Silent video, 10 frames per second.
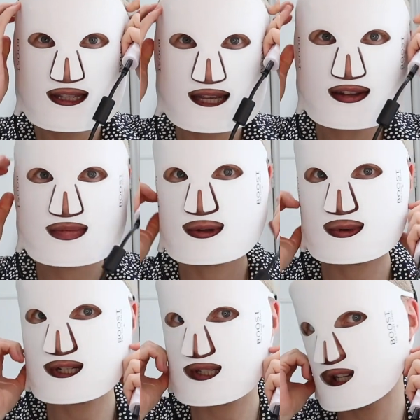gave me
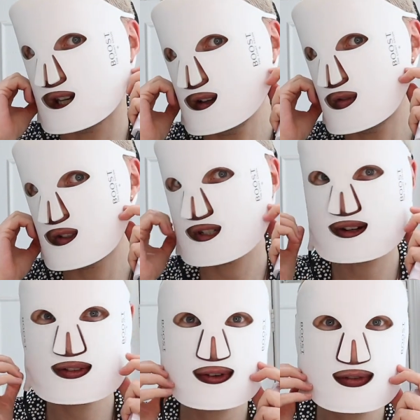one as a gift, so
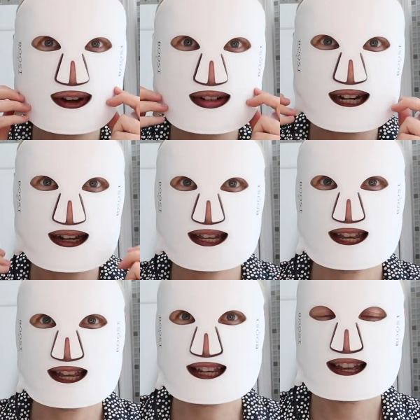I feel very
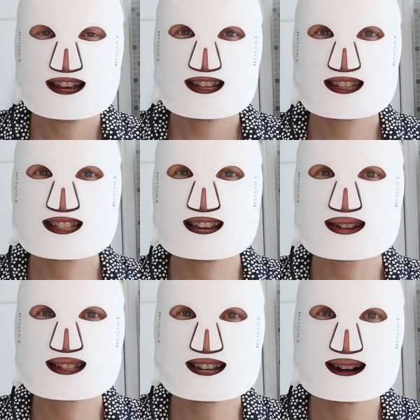lucky.
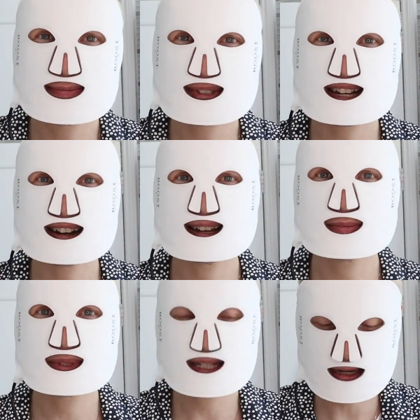So
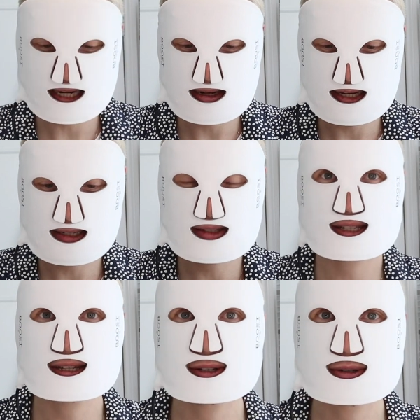sometimes I like
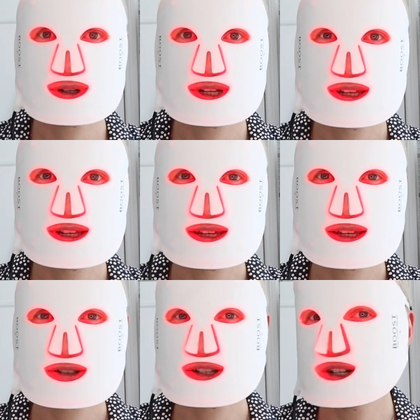to
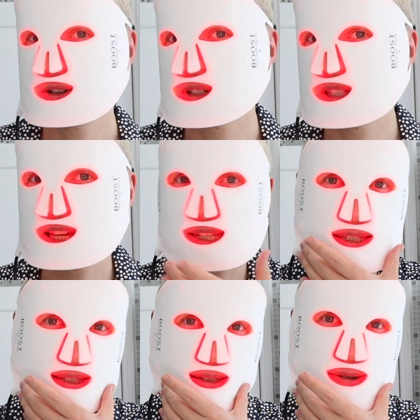use
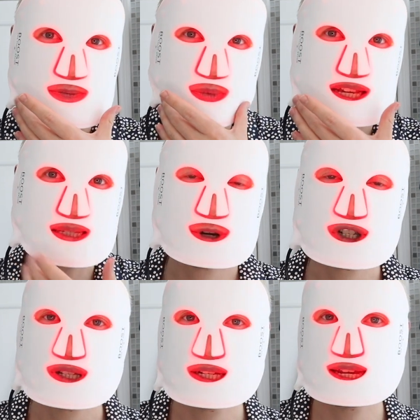this,
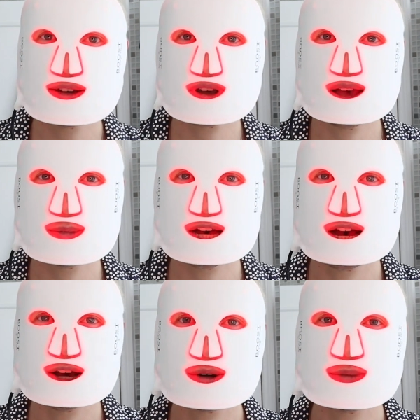especially now that I'm at
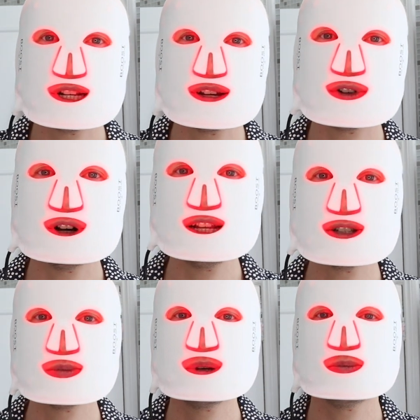home and I've got a
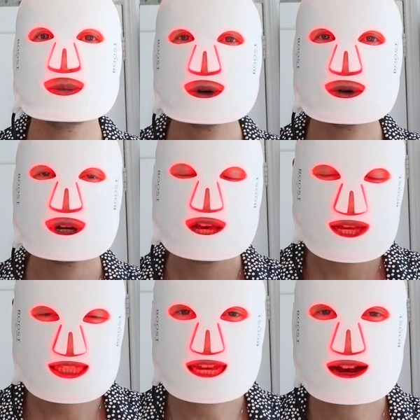little bit more
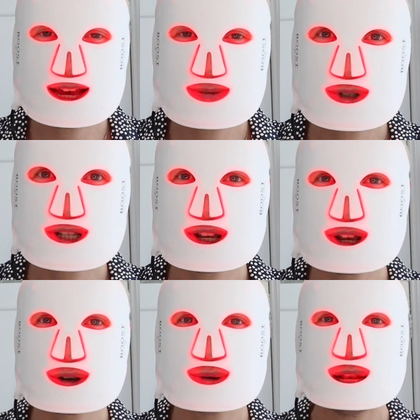time
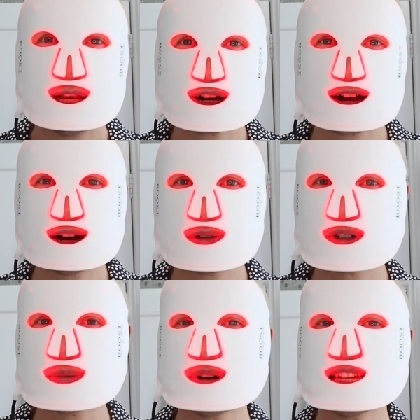to look
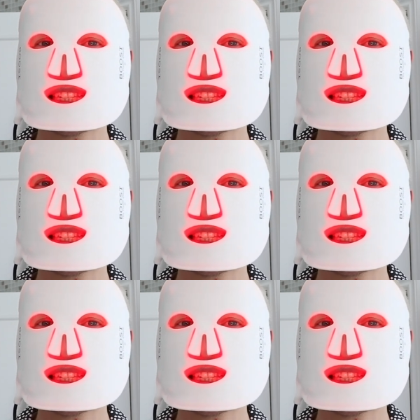after my